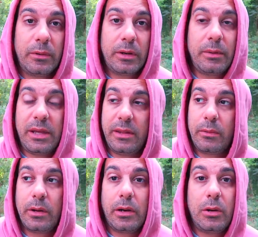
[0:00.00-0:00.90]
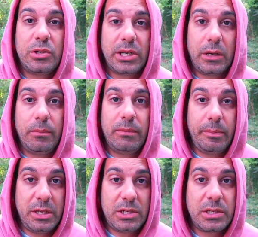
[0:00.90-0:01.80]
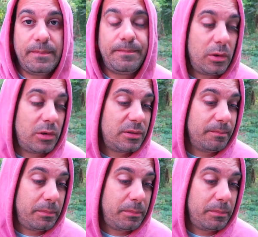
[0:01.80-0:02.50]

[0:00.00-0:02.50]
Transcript: We're, I think we're gonna go check out the beach or